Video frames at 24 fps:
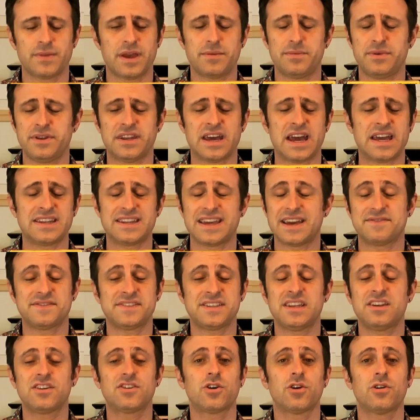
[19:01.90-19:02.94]
maybe 90. I've
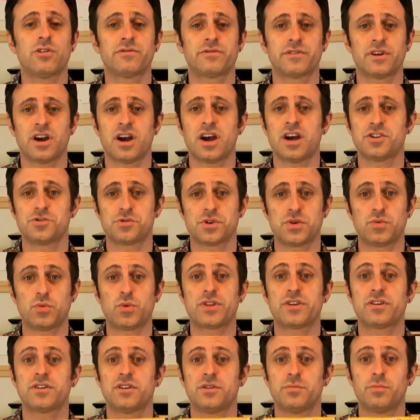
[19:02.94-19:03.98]
seen it go over 100
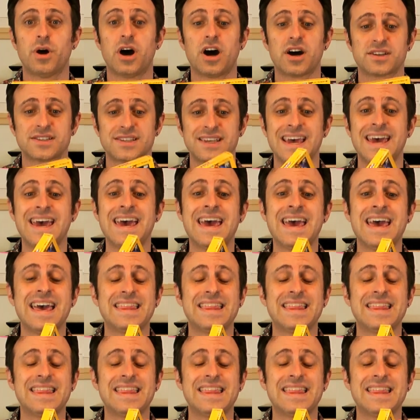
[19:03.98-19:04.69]
with a good box.